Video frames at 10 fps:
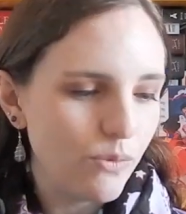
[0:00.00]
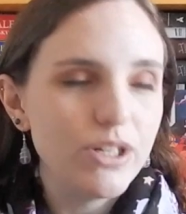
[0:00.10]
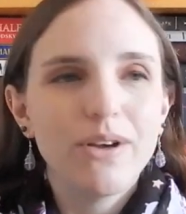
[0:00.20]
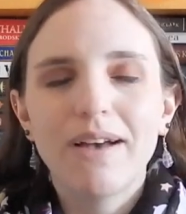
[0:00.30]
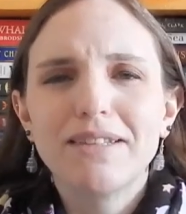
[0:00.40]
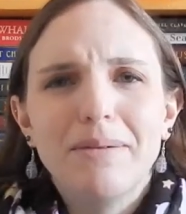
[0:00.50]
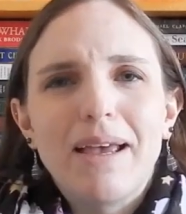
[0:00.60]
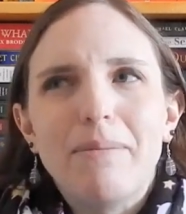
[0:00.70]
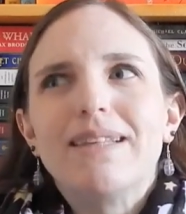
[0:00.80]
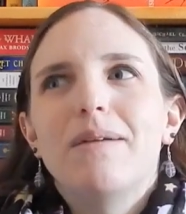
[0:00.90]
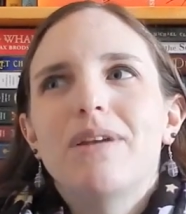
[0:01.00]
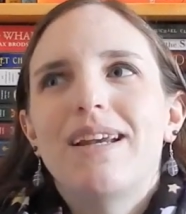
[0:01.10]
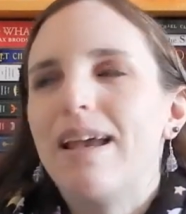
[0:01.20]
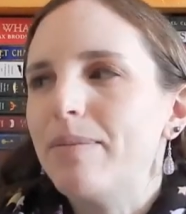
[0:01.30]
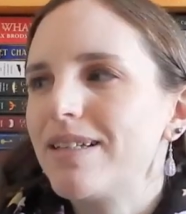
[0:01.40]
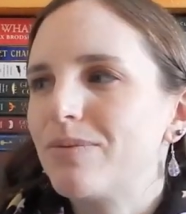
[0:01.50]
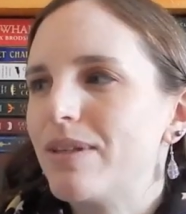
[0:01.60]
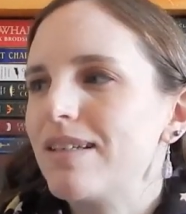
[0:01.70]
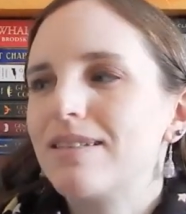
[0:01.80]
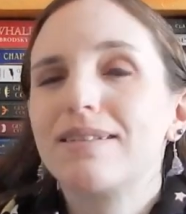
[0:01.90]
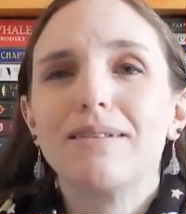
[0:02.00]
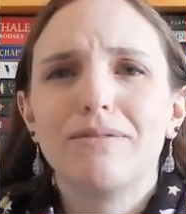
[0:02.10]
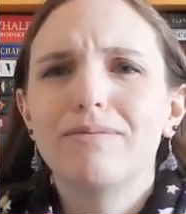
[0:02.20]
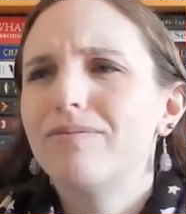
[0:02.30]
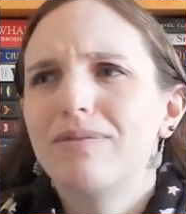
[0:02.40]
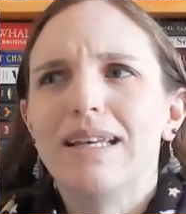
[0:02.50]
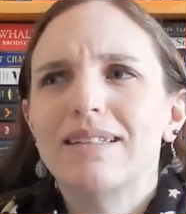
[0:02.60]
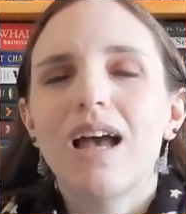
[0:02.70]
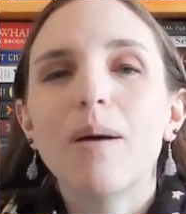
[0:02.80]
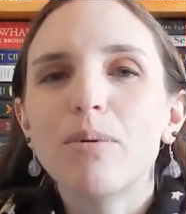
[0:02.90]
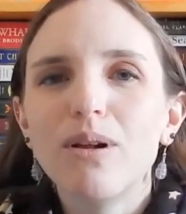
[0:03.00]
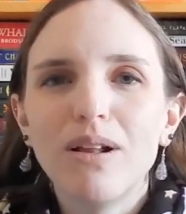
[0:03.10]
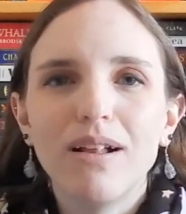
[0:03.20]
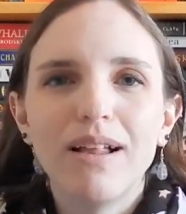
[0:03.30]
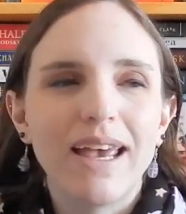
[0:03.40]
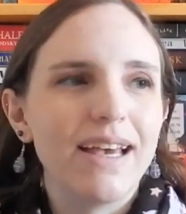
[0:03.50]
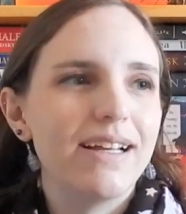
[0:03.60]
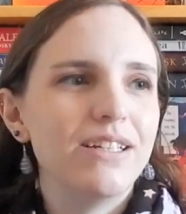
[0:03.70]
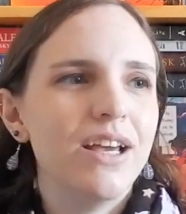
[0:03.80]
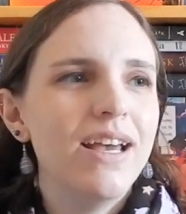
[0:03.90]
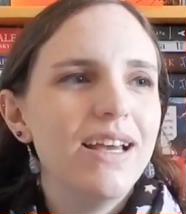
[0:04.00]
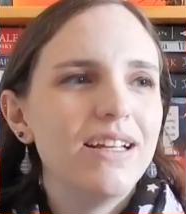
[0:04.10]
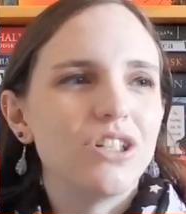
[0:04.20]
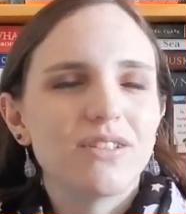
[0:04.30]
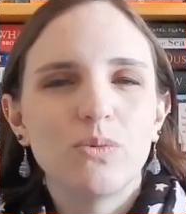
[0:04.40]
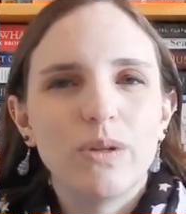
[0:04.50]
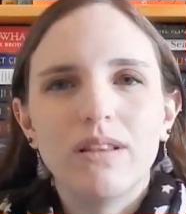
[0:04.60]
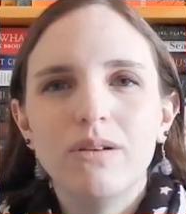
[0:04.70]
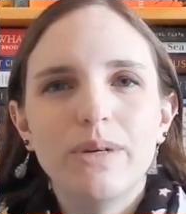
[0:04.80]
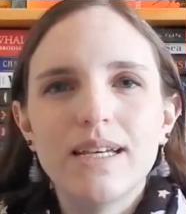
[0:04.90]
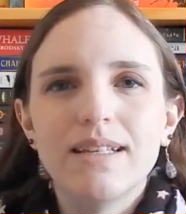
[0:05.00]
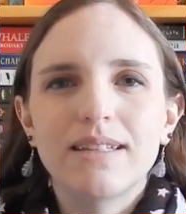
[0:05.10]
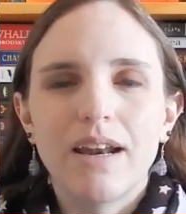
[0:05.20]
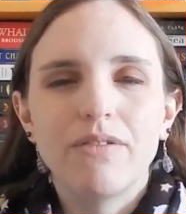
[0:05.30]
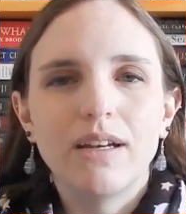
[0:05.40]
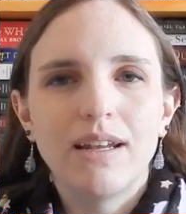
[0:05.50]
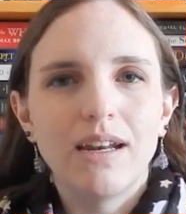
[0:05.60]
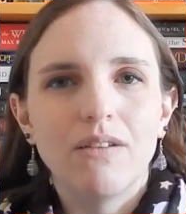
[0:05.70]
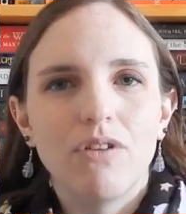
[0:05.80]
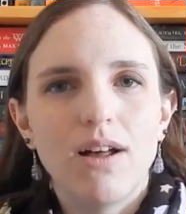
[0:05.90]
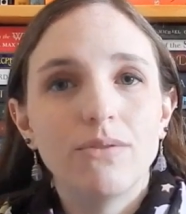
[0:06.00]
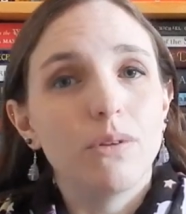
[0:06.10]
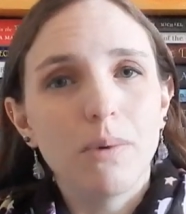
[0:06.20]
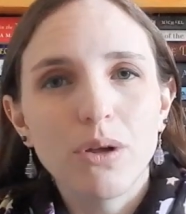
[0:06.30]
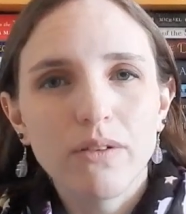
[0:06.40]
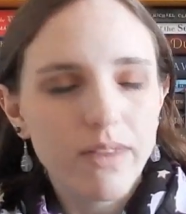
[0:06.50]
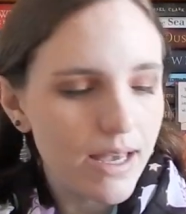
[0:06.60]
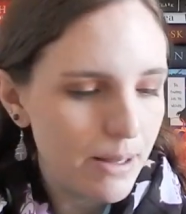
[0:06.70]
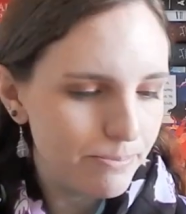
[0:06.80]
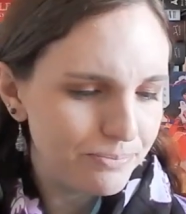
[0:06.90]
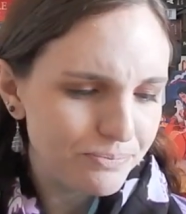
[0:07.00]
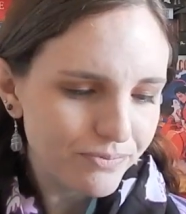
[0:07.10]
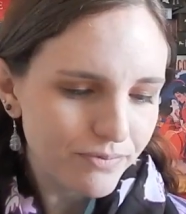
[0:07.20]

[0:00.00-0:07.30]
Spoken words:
We do have some like messed up dynamics with this couple and just with Louise kind of getting involved with both of them.